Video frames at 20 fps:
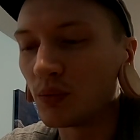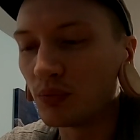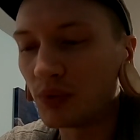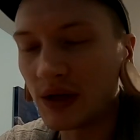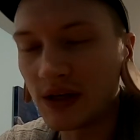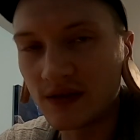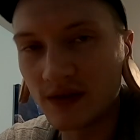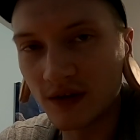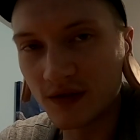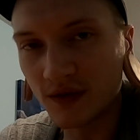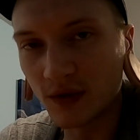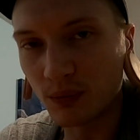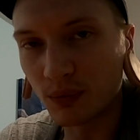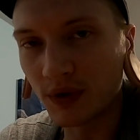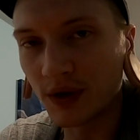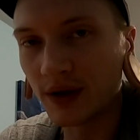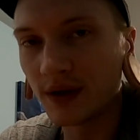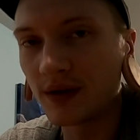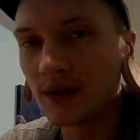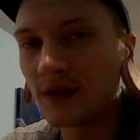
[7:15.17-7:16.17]
be
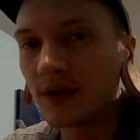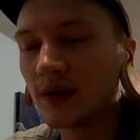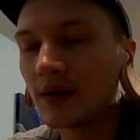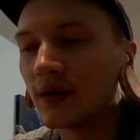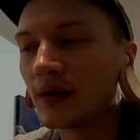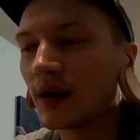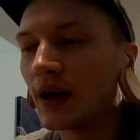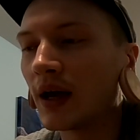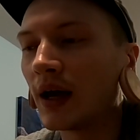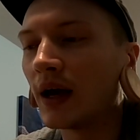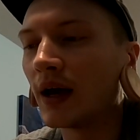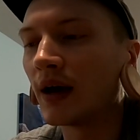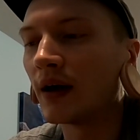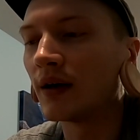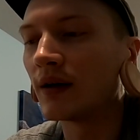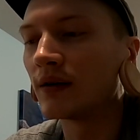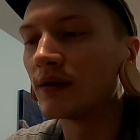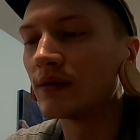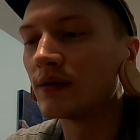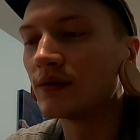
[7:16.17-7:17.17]
disciplined,
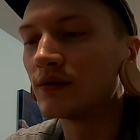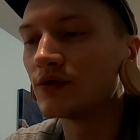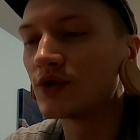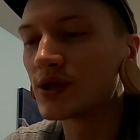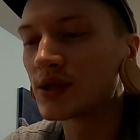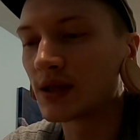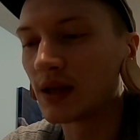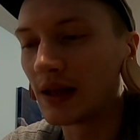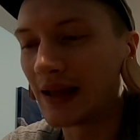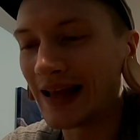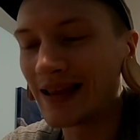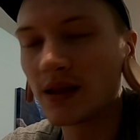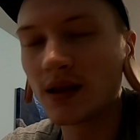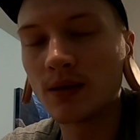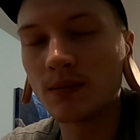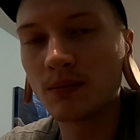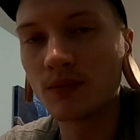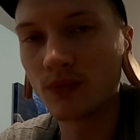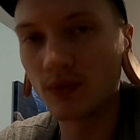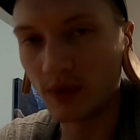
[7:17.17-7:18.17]
and just let
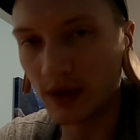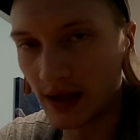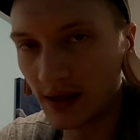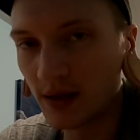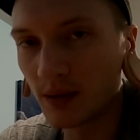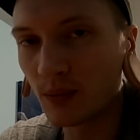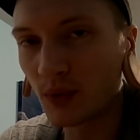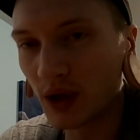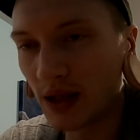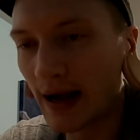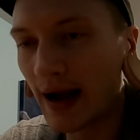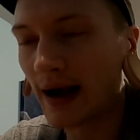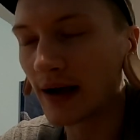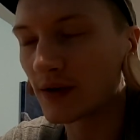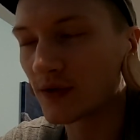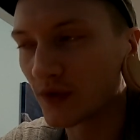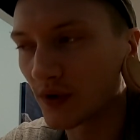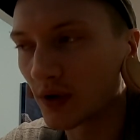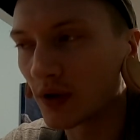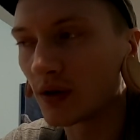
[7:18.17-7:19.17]
them
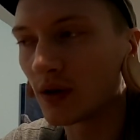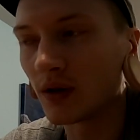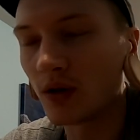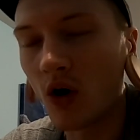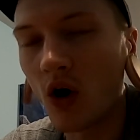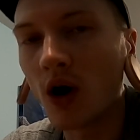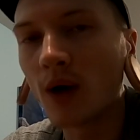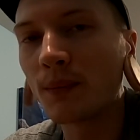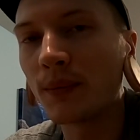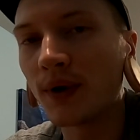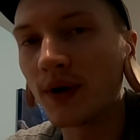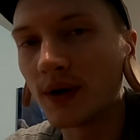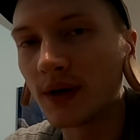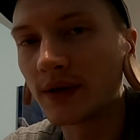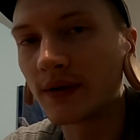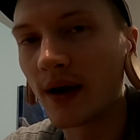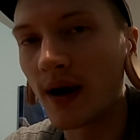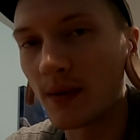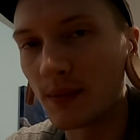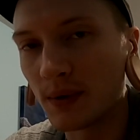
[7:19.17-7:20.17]
relax for a long period
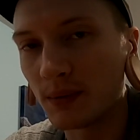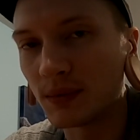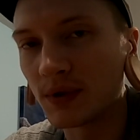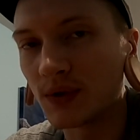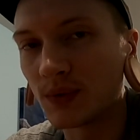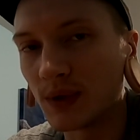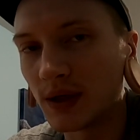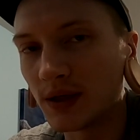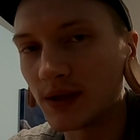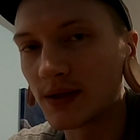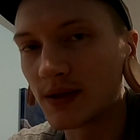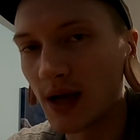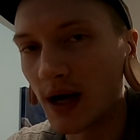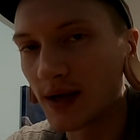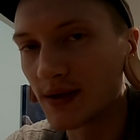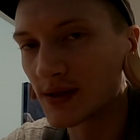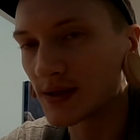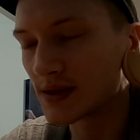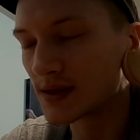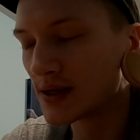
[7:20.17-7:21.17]
of time in between
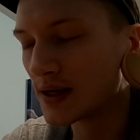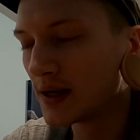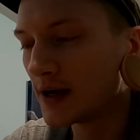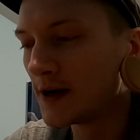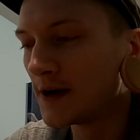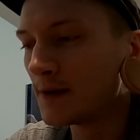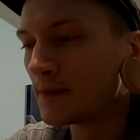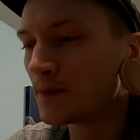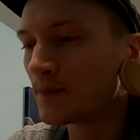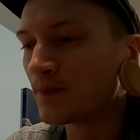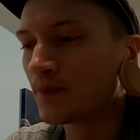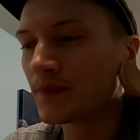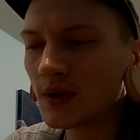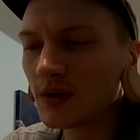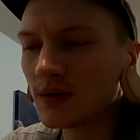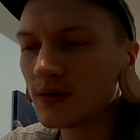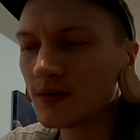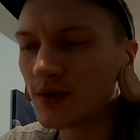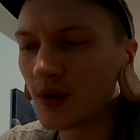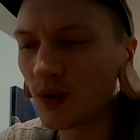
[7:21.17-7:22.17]
sizes.
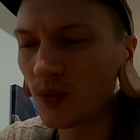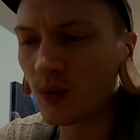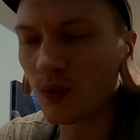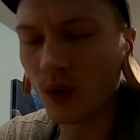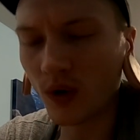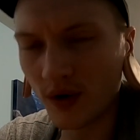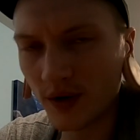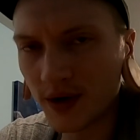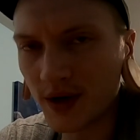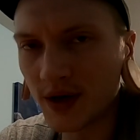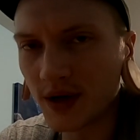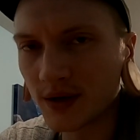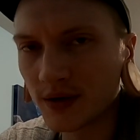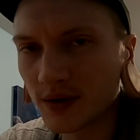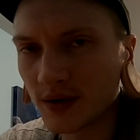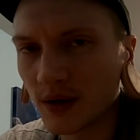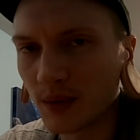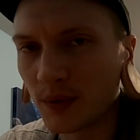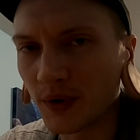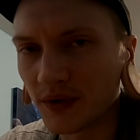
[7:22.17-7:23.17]
Don't worry
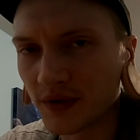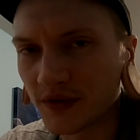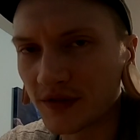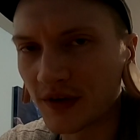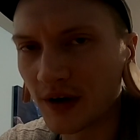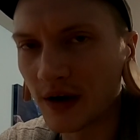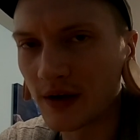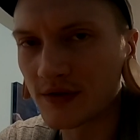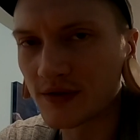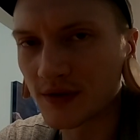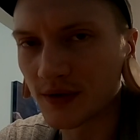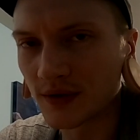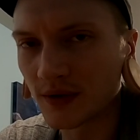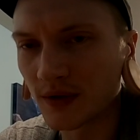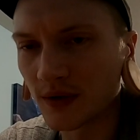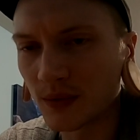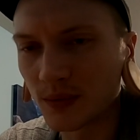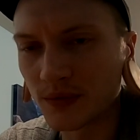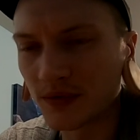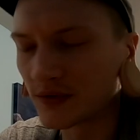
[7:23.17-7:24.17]
about the size of your
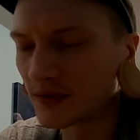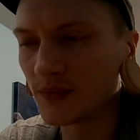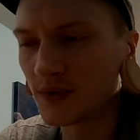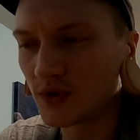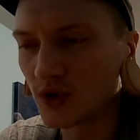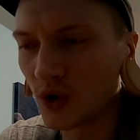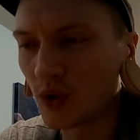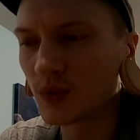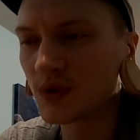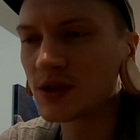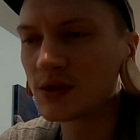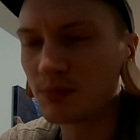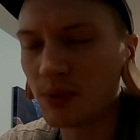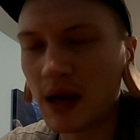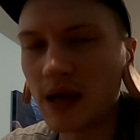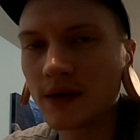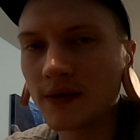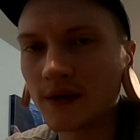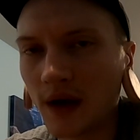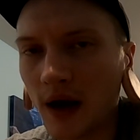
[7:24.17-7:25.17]
lobes. Don't
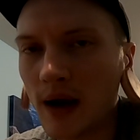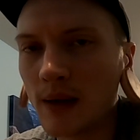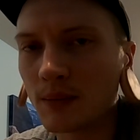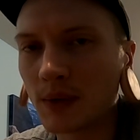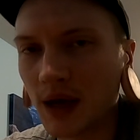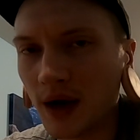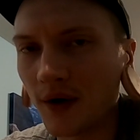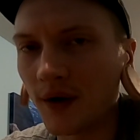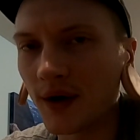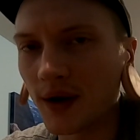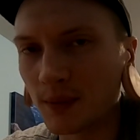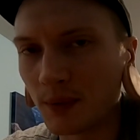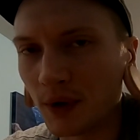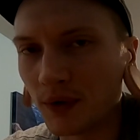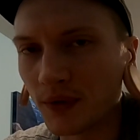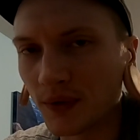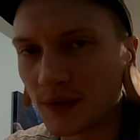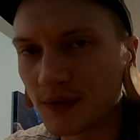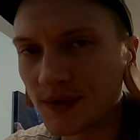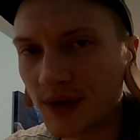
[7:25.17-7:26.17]
spend time caring
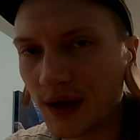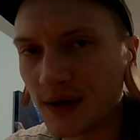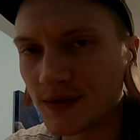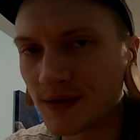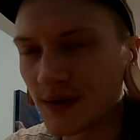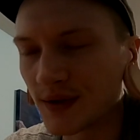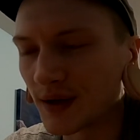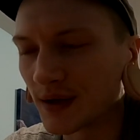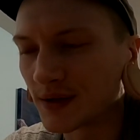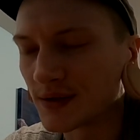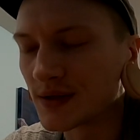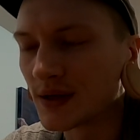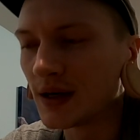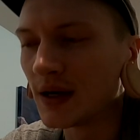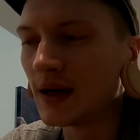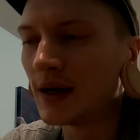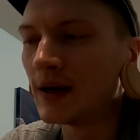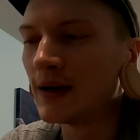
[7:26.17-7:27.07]
about those kinds of things.